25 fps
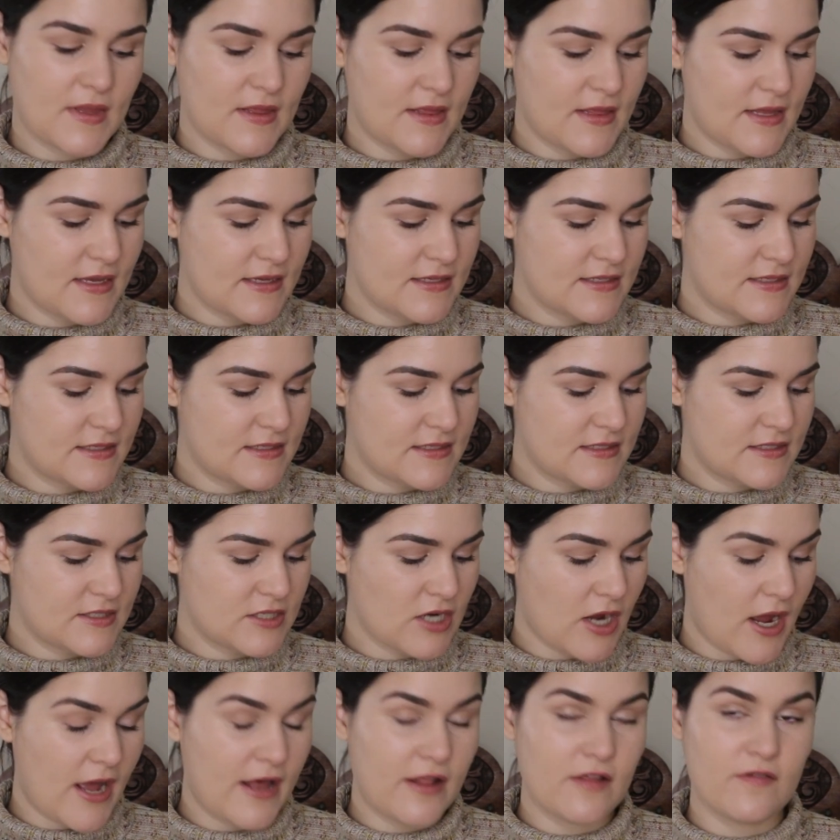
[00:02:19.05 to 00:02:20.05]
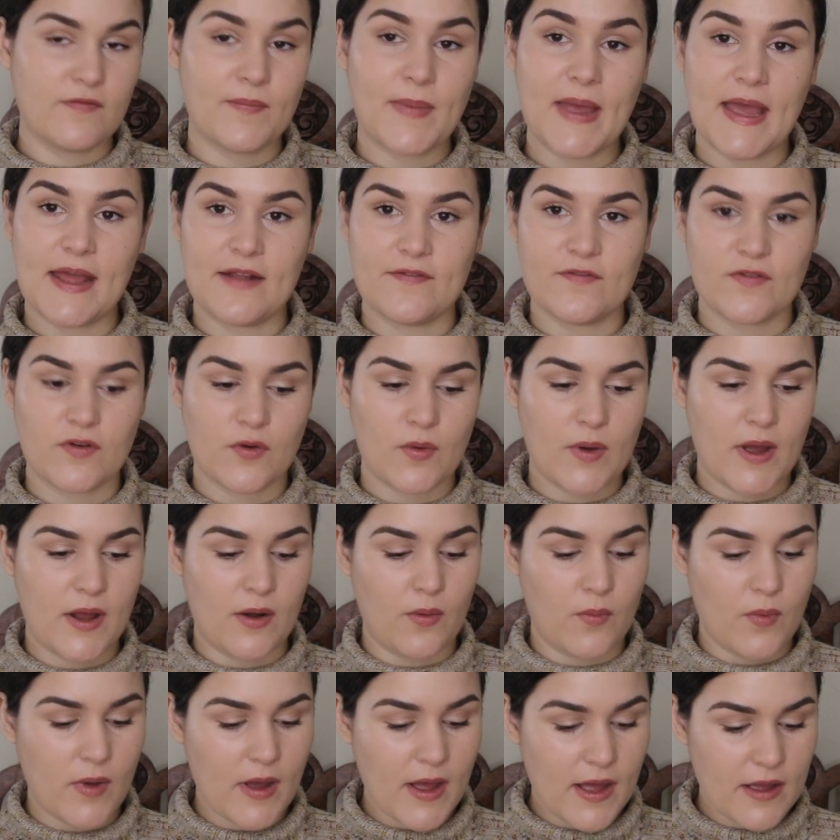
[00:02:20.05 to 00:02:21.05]
this style of pant for quite a
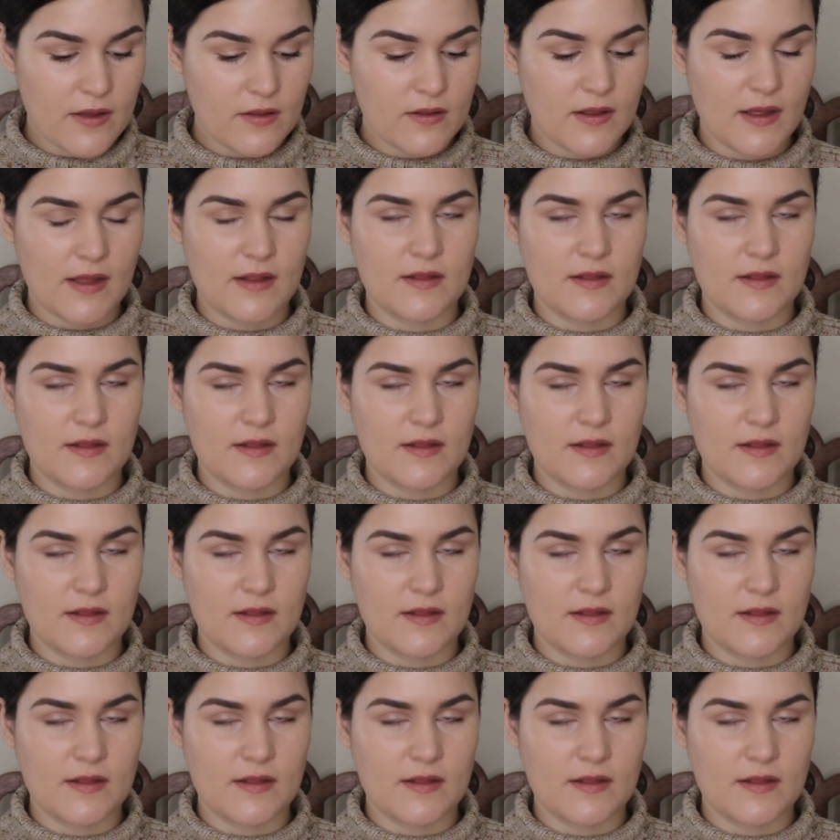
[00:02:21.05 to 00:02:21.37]
while.